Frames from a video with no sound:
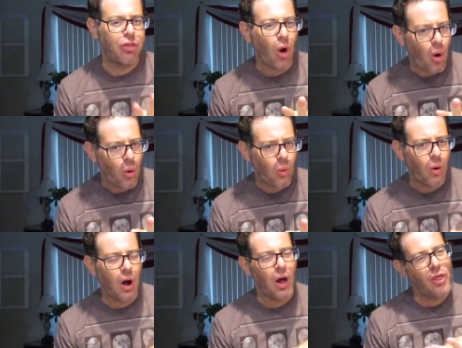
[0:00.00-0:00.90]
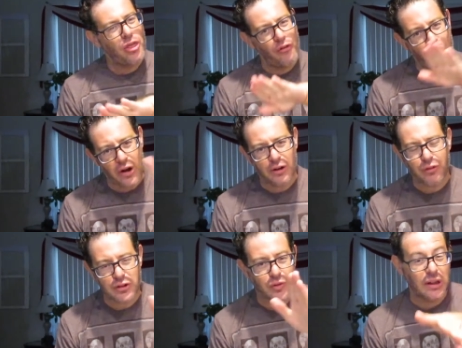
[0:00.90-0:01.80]
though the very
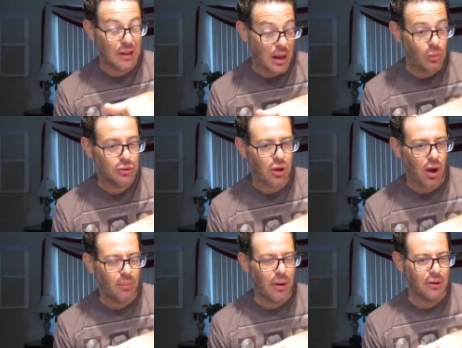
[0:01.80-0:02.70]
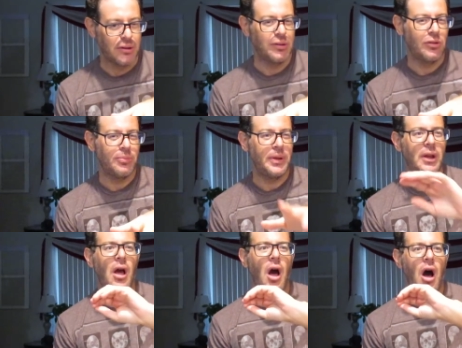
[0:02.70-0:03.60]
first fight that I will talk about in a little bit,